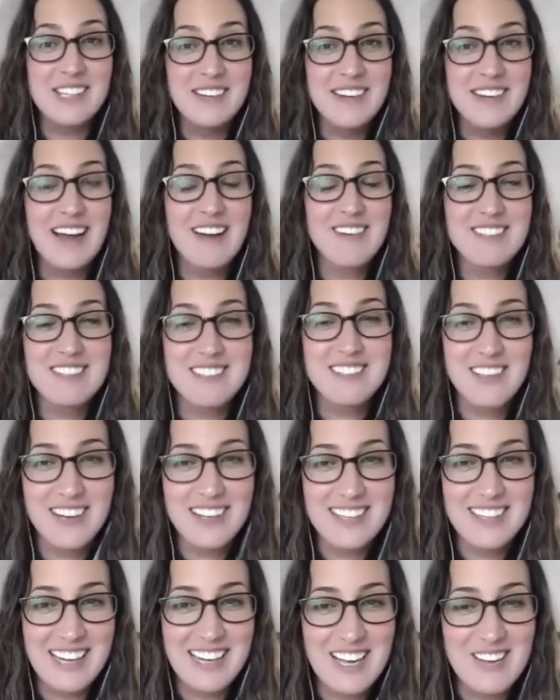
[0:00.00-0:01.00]
So now is as
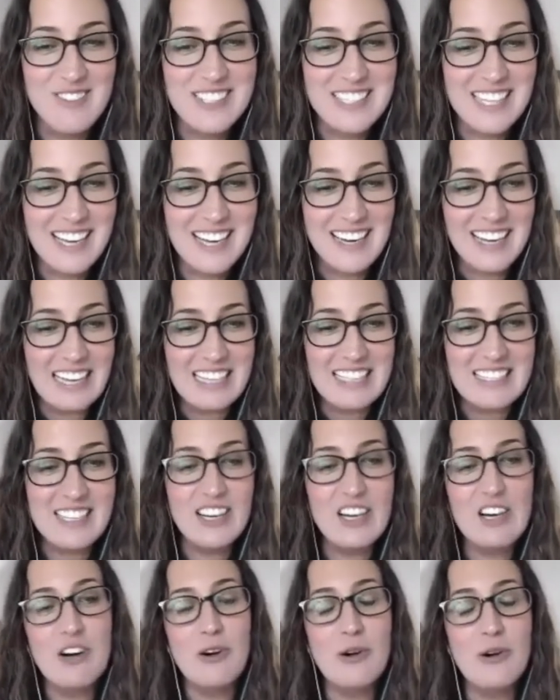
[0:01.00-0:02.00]
good a time as any.
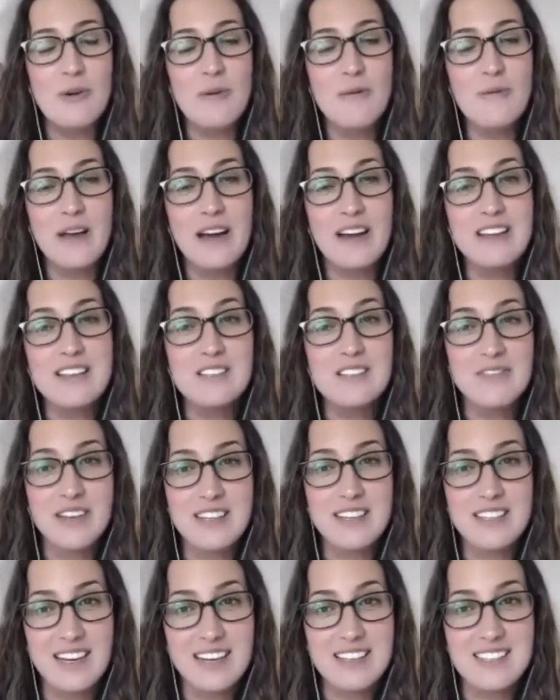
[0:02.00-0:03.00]
So that is
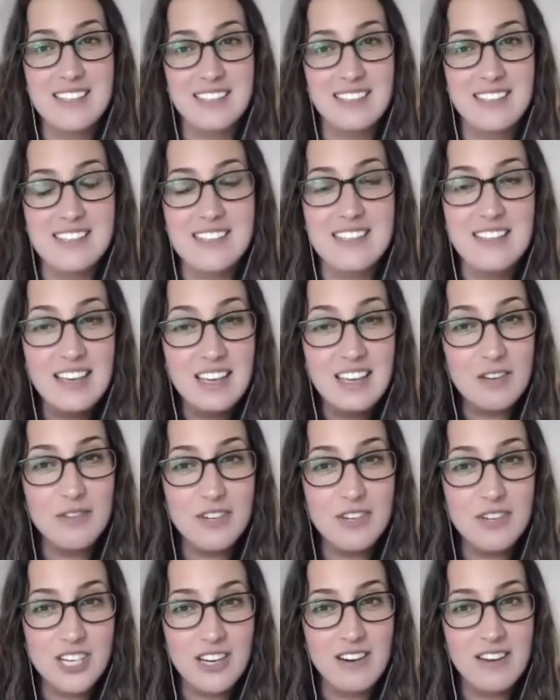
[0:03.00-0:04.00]
fantastic, Leslie. Thank you
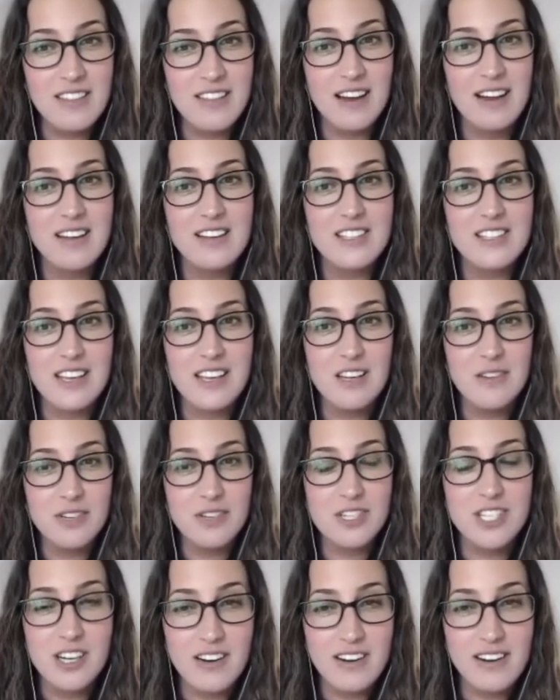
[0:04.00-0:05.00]
for sharing that. And thank you for
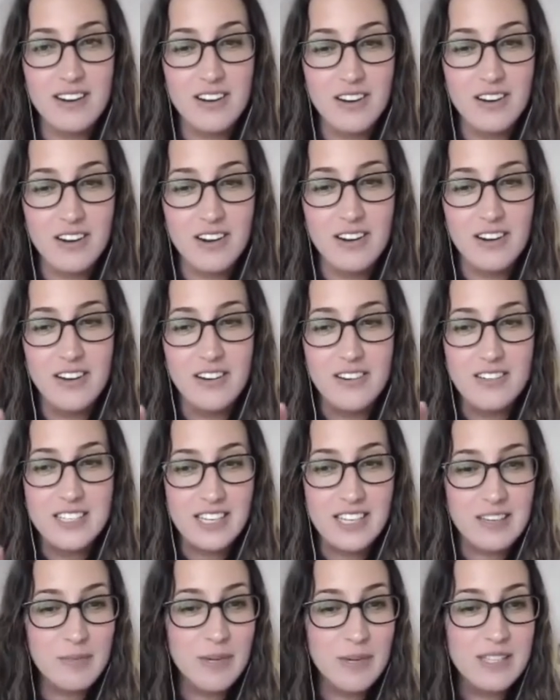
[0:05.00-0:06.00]
sharing your, your
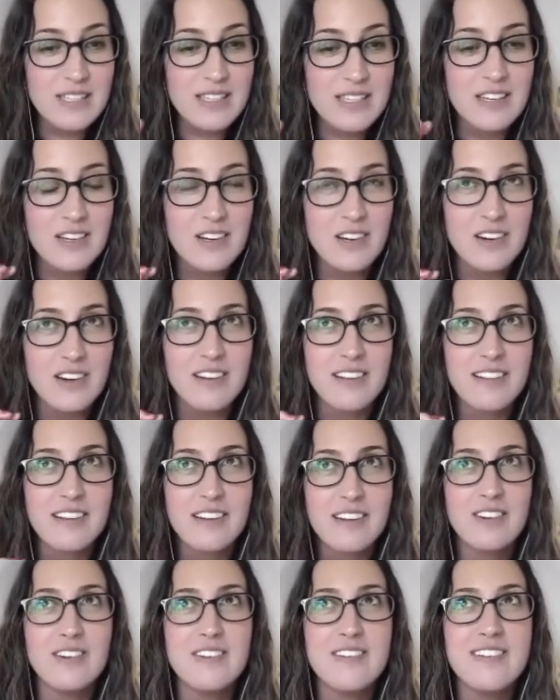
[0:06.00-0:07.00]
tidbits and your
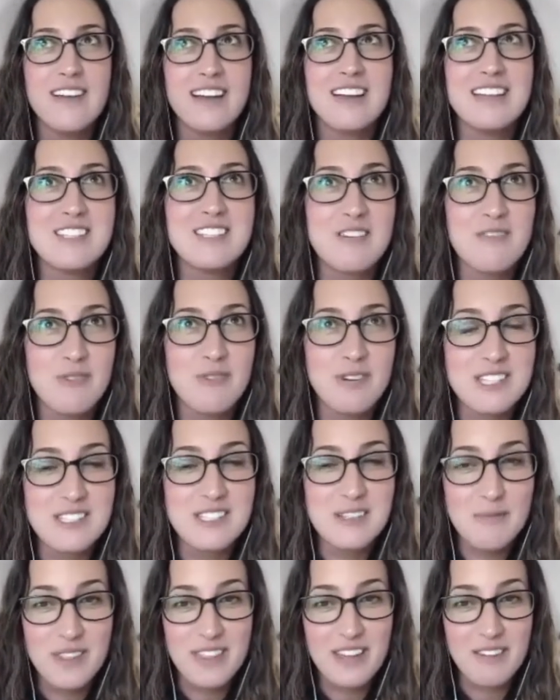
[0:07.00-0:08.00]
little nuggets of
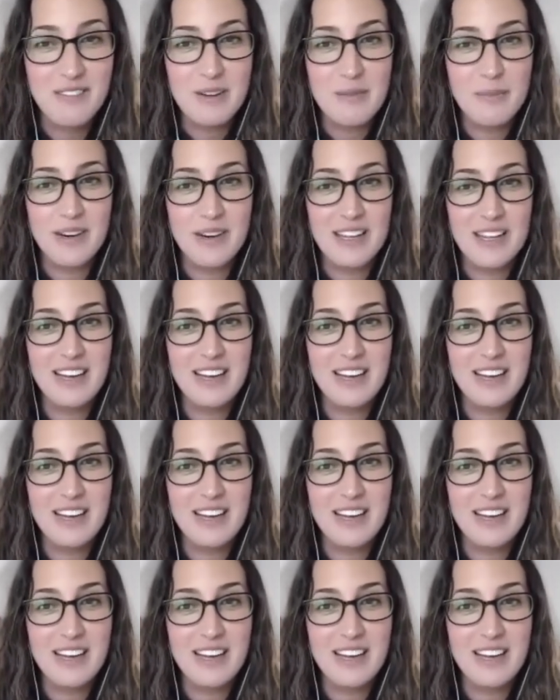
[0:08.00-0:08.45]
wisdom with everybody.